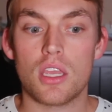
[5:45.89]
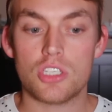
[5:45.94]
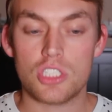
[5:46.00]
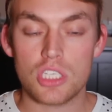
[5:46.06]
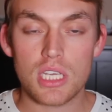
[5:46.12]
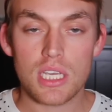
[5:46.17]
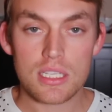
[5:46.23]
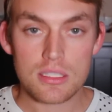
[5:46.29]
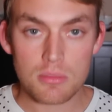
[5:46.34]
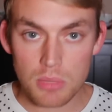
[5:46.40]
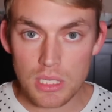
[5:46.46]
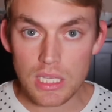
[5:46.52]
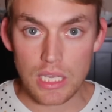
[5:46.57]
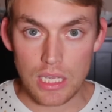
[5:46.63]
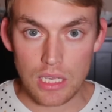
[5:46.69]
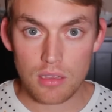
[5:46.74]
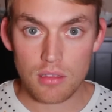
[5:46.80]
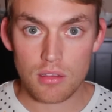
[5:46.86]
She is
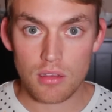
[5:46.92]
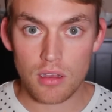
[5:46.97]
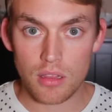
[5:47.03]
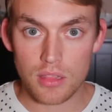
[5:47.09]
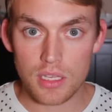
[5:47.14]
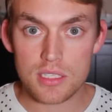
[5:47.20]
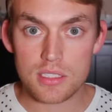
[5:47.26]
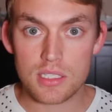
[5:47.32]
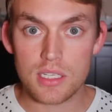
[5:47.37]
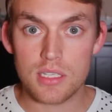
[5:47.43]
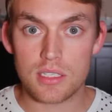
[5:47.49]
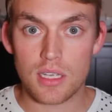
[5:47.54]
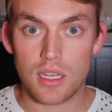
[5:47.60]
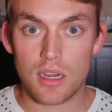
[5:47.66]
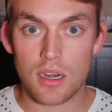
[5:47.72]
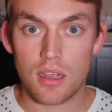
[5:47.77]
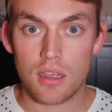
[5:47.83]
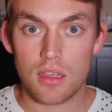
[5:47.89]
me on this
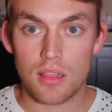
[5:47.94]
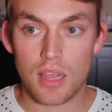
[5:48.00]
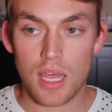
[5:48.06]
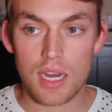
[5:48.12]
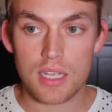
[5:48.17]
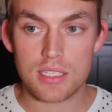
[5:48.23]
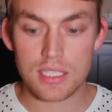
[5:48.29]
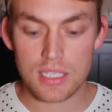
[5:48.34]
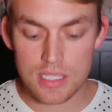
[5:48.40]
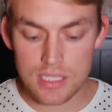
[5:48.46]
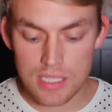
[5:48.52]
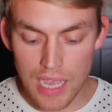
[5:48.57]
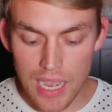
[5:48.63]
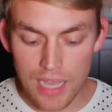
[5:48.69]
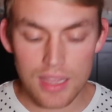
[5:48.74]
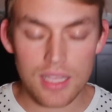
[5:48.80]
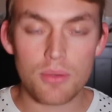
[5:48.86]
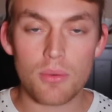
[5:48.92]
season. That is
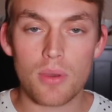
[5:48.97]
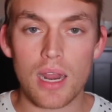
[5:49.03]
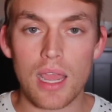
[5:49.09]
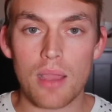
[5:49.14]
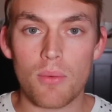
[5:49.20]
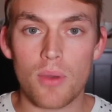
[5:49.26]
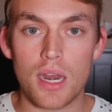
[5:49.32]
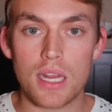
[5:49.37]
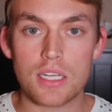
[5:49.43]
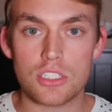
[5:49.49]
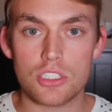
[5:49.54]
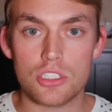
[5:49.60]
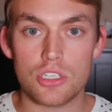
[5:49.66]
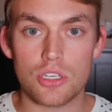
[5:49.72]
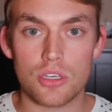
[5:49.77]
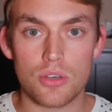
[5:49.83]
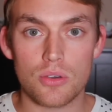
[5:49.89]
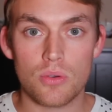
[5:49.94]
exactly what I wanted to
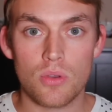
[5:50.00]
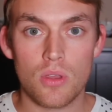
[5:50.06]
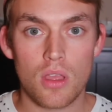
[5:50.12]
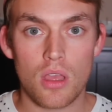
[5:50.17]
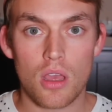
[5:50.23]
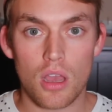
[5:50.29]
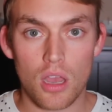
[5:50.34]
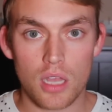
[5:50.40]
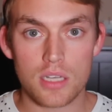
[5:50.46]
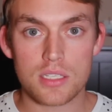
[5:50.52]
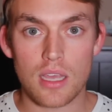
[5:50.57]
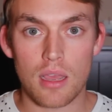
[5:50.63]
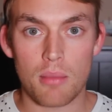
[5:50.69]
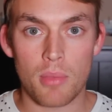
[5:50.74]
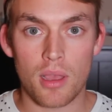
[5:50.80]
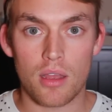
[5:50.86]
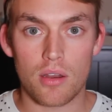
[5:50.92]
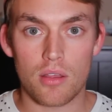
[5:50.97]
do on
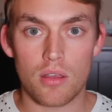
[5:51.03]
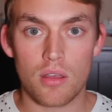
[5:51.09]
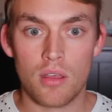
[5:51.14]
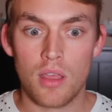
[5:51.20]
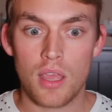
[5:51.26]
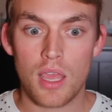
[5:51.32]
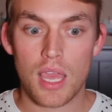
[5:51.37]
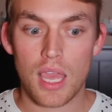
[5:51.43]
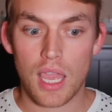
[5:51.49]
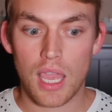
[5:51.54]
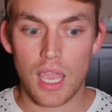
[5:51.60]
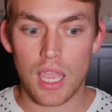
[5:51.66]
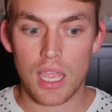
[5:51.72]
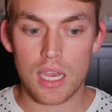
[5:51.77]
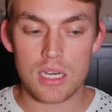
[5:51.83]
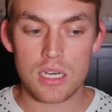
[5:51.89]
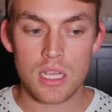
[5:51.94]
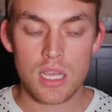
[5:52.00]
Top Model.
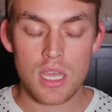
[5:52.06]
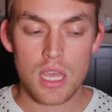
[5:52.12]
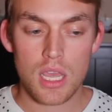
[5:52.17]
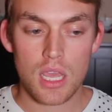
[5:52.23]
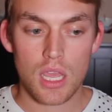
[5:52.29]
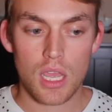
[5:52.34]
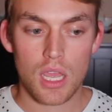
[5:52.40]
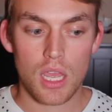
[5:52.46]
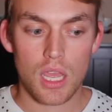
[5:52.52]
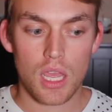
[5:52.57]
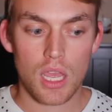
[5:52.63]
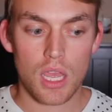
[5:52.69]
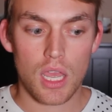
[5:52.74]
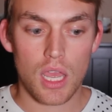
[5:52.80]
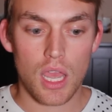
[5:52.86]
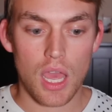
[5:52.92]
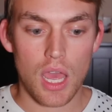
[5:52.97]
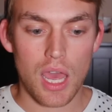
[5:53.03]
And
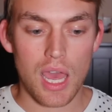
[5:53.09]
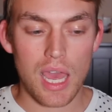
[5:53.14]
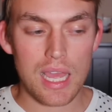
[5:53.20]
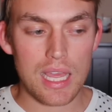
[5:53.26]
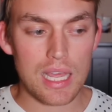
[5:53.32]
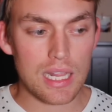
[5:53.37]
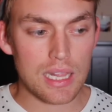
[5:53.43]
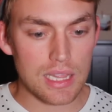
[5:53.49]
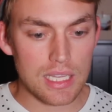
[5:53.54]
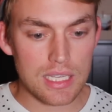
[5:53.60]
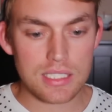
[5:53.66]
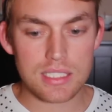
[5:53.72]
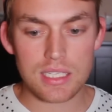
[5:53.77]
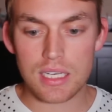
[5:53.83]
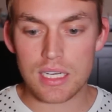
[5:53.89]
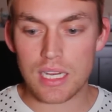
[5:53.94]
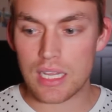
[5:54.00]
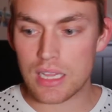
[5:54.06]
I
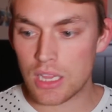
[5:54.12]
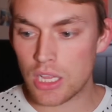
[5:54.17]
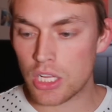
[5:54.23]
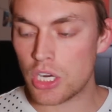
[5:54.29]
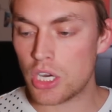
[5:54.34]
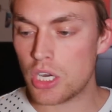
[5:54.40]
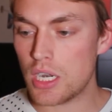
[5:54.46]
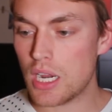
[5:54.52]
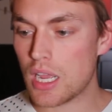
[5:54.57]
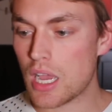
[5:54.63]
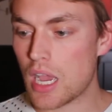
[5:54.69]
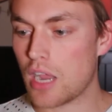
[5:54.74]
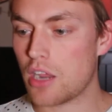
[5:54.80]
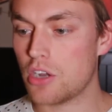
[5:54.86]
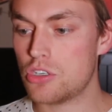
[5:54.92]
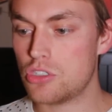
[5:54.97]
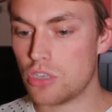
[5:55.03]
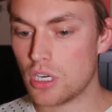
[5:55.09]
listened and learned and
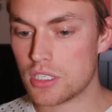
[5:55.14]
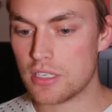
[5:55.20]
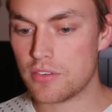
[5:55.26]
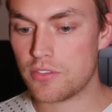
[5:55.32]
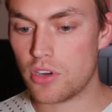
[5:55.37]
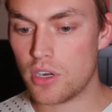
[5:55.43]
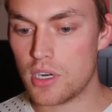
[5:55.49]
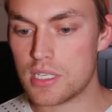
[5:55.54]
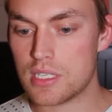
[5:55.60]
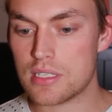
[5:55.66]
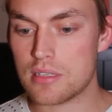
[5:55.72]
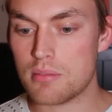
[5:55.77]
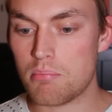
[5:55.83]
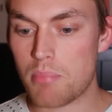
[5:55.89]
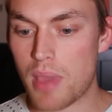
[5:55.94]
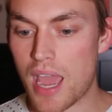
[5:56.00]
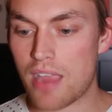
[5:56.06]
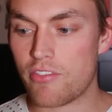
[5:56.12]
got constructive
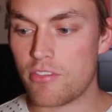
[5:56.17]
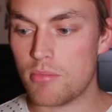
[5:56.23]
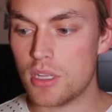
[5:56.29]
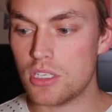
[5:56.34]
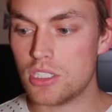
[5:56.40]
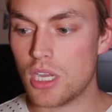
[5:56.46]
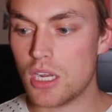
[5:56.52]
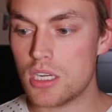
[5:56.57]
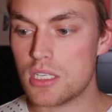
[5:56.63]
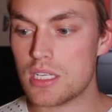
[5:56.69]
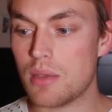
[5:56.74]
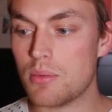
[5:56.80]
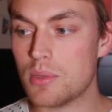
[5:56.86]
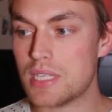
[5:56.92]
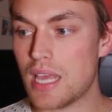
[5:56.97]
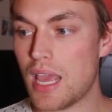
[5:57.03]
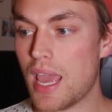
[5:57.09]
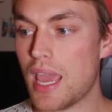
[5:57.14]
criticism back from the judges and
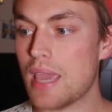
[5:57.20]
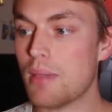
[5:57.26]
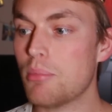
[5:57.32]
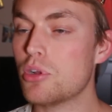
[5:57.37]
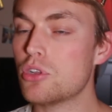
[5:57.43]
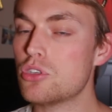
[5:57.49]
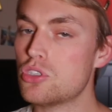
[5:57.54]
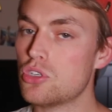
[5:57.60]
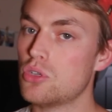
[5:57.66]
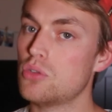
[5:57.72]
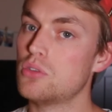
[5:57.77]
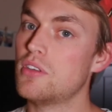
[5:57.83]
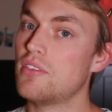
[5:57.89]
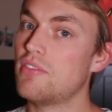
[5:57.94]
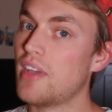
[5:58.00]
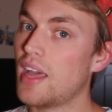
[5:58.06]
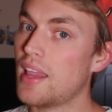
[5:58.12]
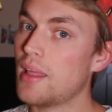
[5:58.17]
was able to
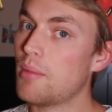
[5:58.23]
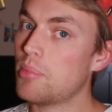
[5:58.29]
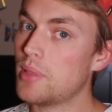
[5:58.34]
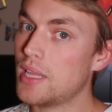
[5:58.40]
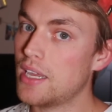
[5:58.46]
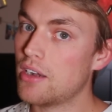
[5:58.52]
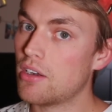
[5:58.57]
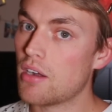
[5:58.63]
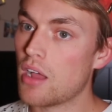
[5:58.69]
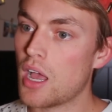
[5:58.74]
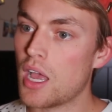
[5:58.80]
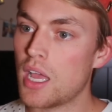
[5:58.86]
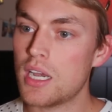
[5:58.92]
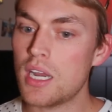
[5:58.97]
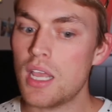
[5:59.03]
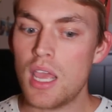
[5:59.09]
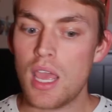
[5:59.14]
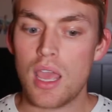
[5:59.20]
develop later
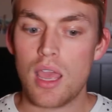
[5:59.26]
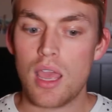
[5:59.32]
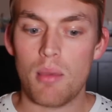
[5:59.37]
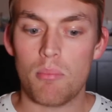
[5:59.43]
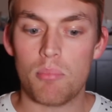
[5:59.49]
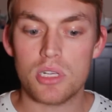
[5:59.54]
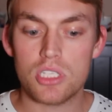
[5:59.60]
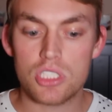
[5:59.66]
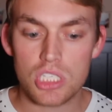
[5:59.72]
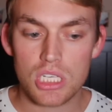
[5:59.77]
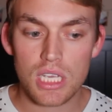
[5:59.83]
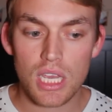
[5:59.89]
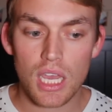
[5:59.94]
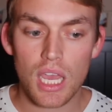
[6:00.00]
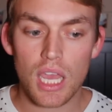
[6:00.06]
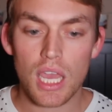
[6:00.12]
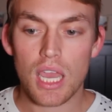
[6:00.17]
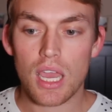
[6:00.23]
on. But
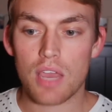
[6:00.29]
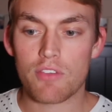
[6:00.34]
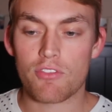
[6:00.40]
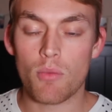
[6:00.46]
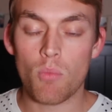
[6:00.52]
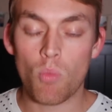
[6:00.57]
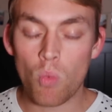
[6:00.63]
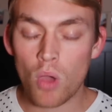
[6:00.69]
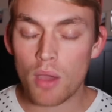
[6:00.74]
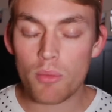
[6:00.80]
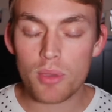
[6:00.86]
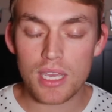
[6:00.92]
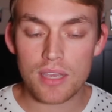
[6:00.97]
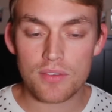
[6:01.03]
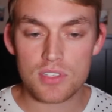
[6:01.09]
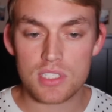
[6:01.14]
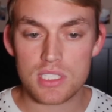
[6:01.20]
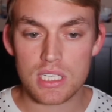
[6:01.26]
Gia, from what we
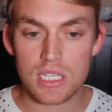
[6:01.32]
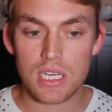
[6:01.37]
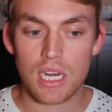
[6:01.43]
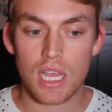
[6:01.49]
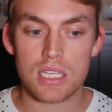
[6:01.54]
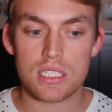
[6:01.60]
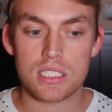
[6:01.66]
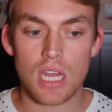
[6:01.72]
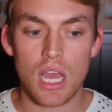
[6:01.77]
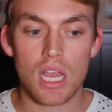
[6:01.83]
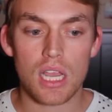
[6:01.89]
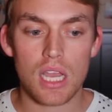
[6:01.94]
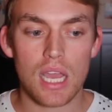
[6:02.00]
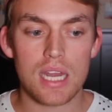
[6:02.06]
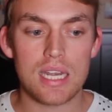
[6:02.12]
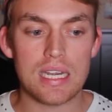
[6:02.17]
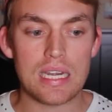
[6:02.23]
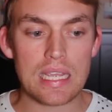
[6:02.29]
have seen, has not
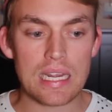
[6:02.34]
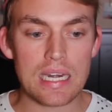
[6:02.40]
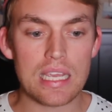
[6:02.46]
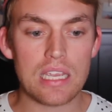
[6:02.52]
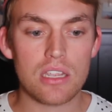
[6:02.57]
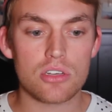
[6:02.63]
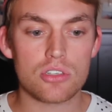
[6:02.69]
gotten any